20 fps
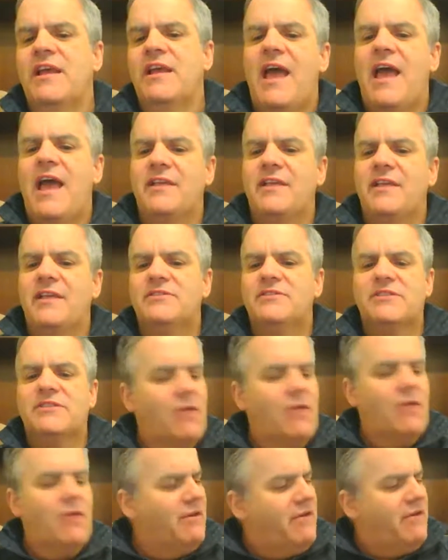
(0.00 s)
And
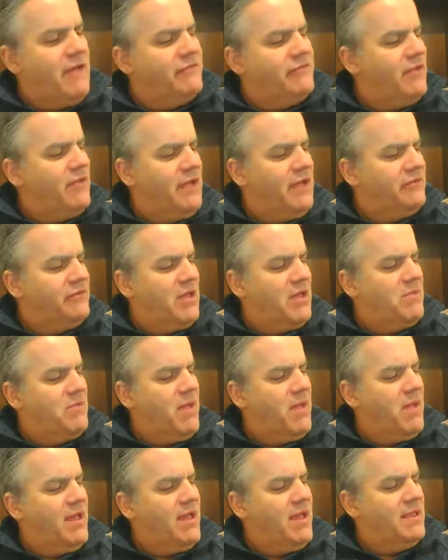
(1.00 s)
so I've got
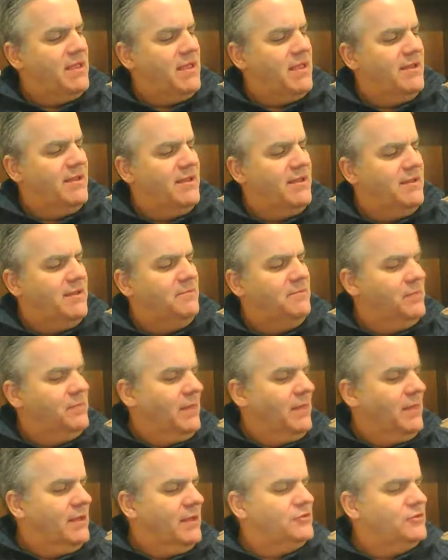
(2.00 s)
my
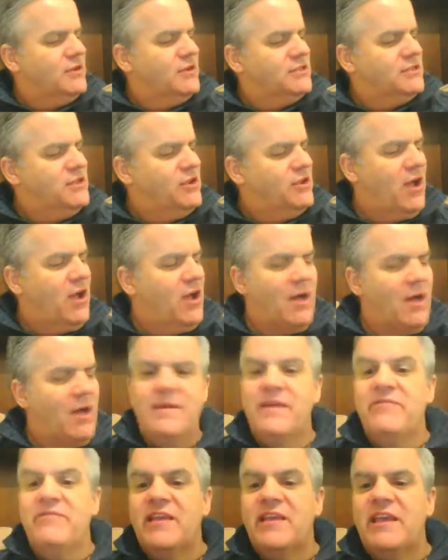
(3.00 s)
trusty copy
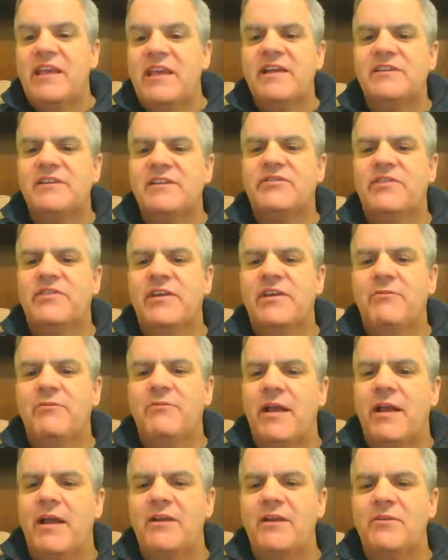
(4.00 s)
of the ESV
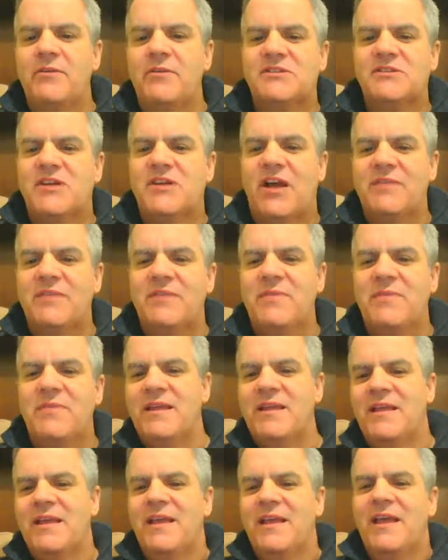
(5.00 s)
right here beside
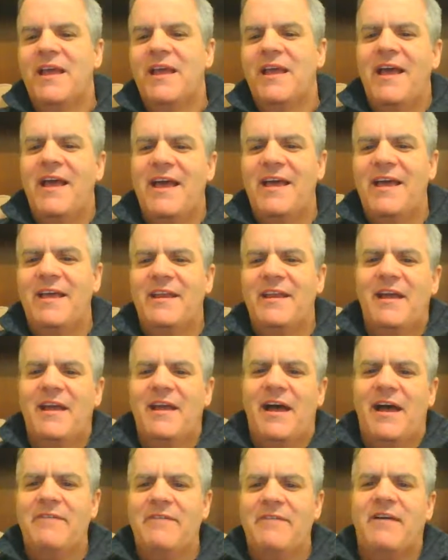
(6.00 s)
me, and
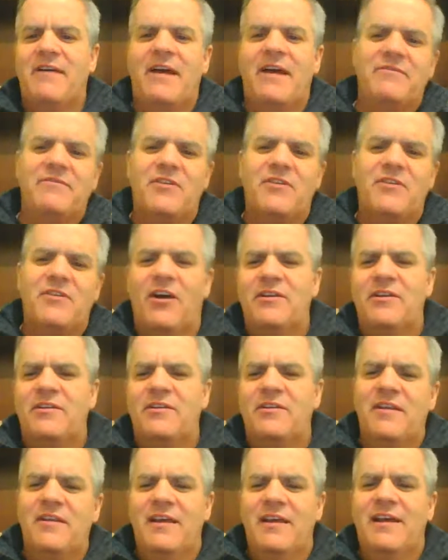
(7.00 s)
I've
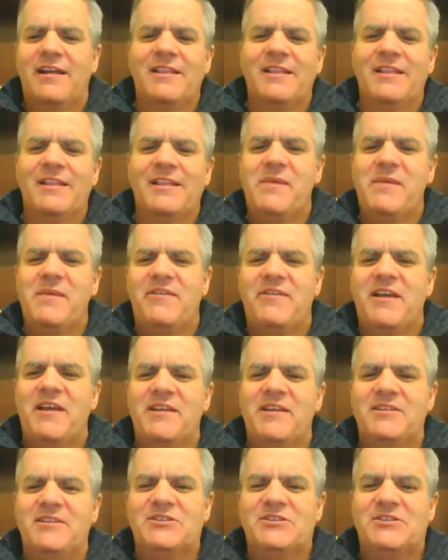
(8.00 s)
gotten a little bit of a
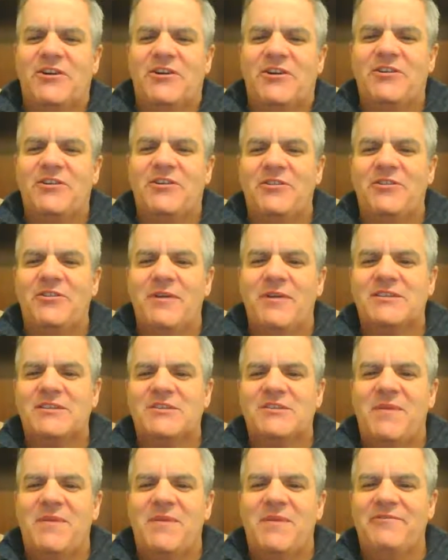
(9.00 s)
head start on the rest
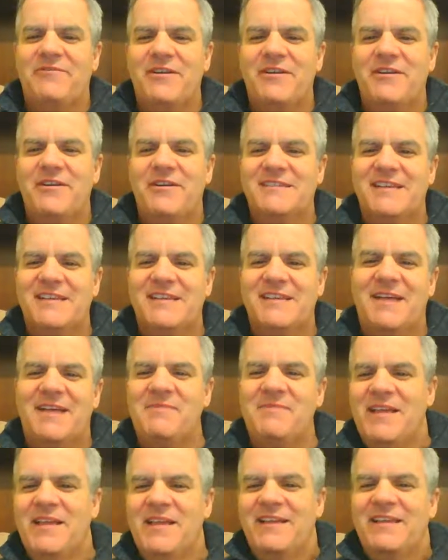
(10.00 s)
of my friends, and
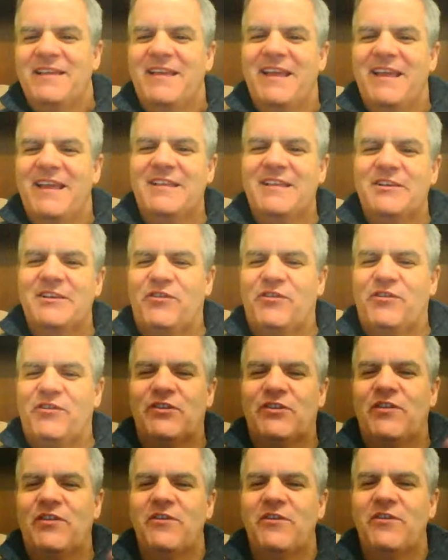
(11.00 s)
I'm getting those
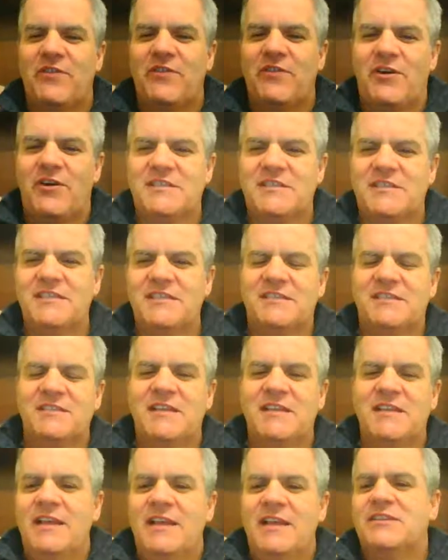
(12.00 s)
first few verses. And
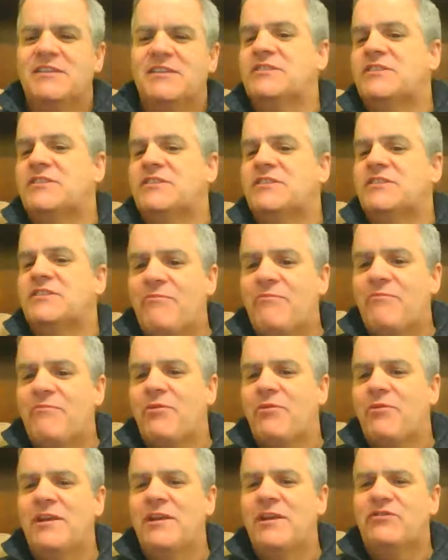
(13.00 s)
since I have
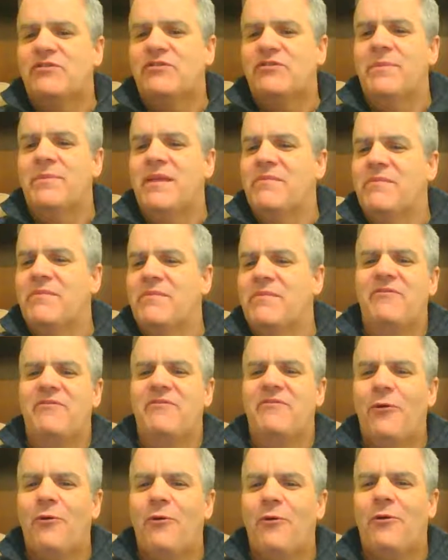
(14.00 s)
preached from them
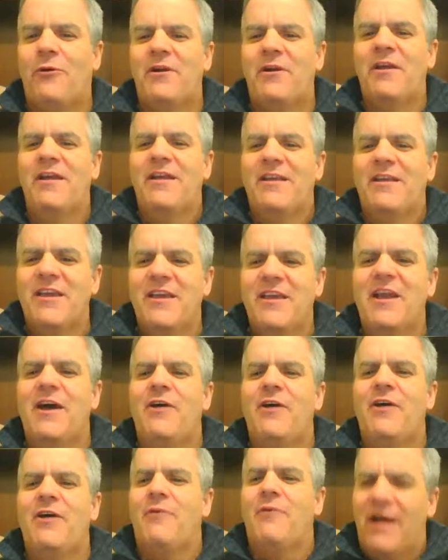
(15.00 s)
before, you
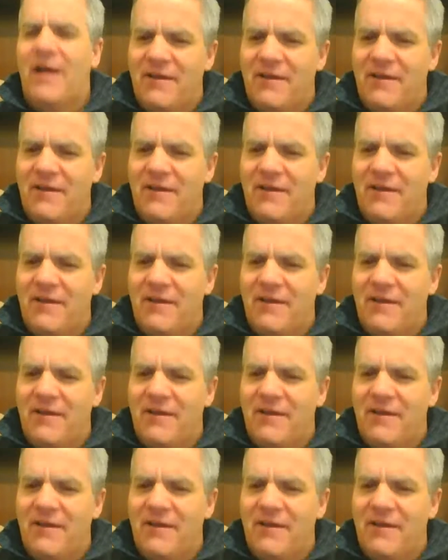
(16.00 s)
know,